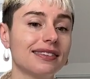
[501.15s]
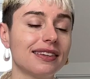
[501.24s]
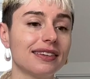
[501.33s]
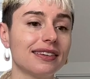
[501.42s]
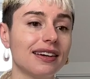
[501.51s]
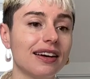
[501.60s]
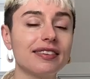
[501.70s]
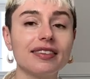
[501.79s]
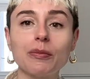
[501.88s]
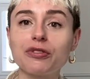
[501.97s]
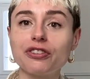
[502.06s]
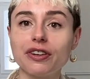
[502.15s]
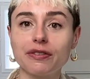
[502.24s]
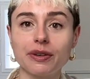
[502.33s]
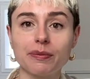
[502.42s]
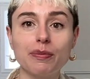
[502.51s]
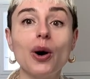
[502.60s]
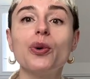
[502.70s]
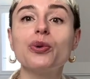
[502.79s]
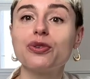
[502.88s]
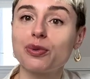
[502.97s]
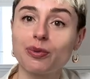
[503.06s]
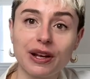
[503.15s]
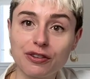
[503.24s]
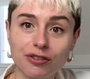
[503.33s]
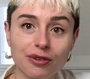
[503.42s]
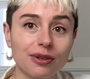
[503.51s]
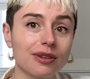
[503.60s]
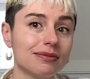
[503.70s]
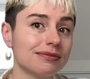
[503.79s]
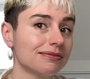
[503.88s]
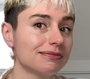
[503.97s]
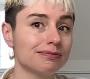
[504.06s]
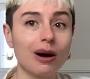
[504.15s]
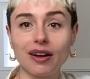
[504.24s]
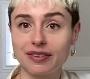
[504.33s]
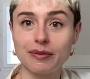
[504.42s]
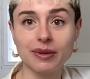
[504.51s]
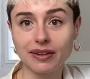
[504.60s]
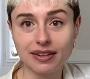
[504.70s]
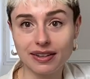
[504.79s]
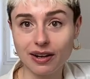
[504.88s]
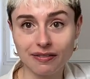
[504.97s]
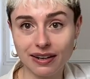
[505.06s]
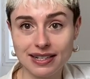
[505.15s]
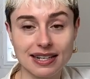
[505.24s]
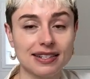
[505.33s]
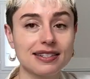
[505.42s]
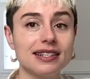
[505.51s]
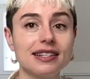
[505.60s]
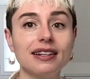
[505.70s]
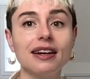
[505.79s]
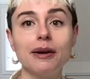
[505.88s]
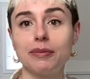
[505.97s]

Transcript: the assumption of a post-racial possibility of identity,